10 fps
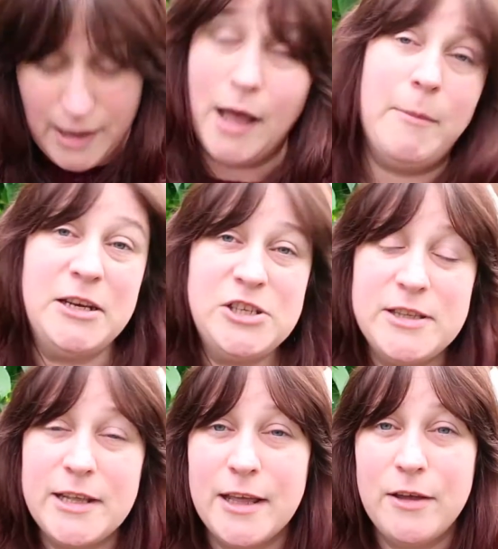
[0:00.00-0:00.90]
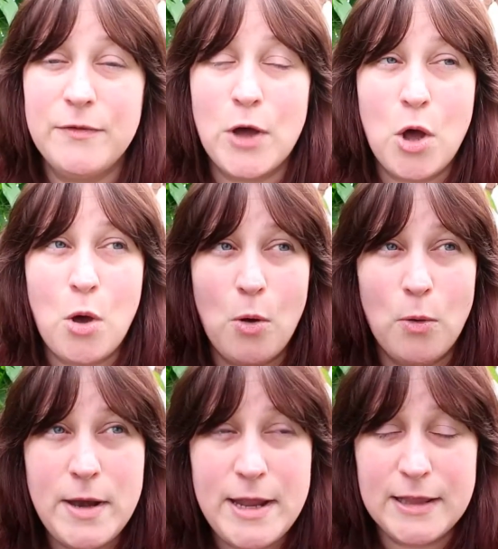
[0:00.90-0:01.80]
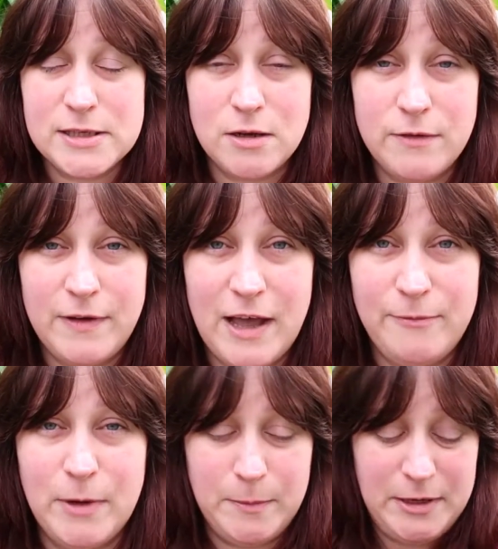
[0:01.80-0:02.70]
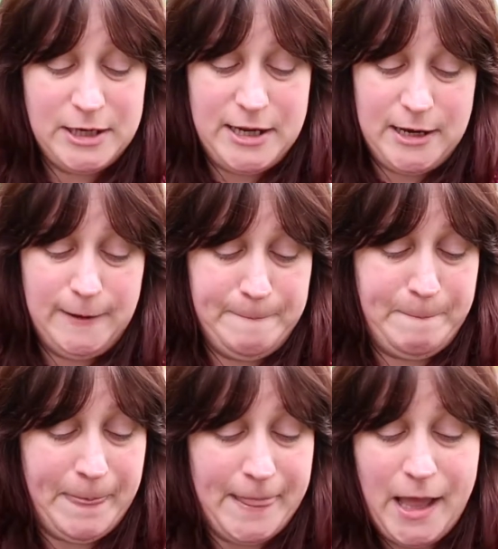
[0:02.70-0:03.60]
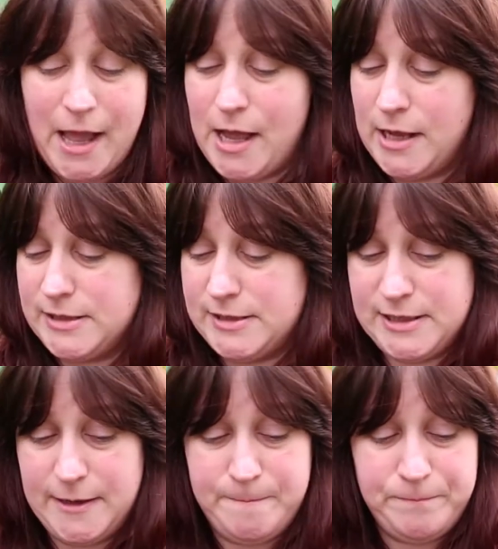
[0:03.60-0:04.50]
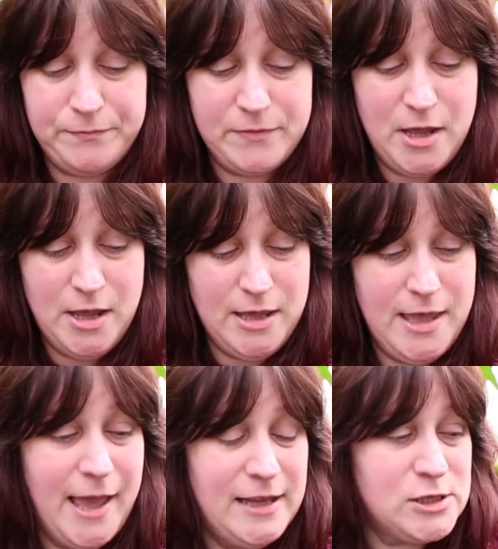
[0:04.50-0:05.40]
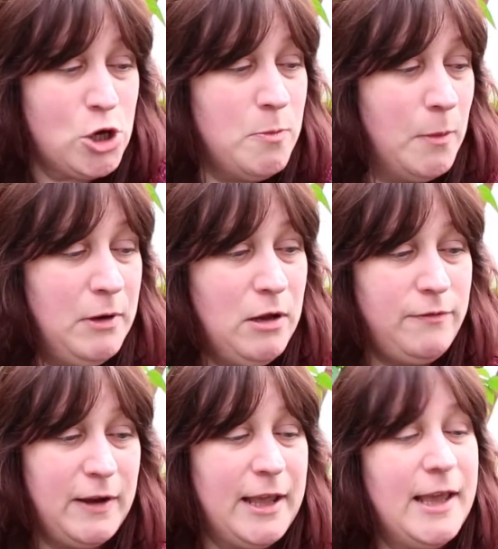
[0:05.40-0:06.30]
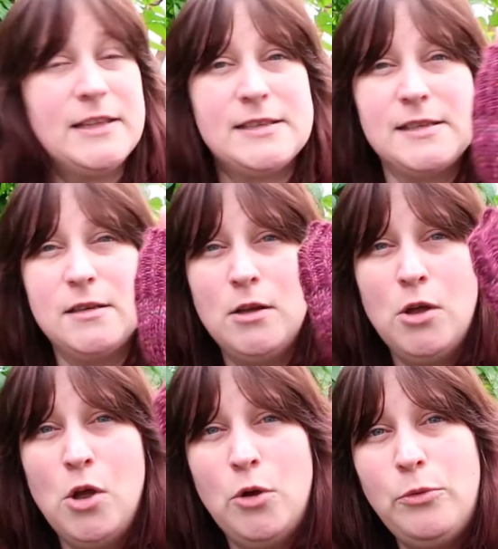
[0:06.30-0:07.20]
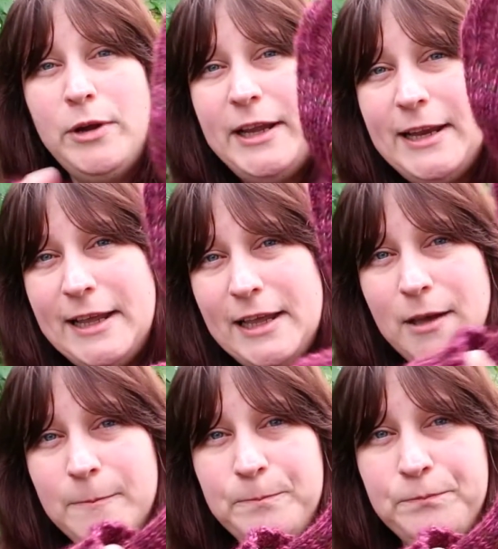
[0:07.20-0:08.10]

I mentioned that I've knit this on a 5mm needle, and yeah, it's come up lovely. It's really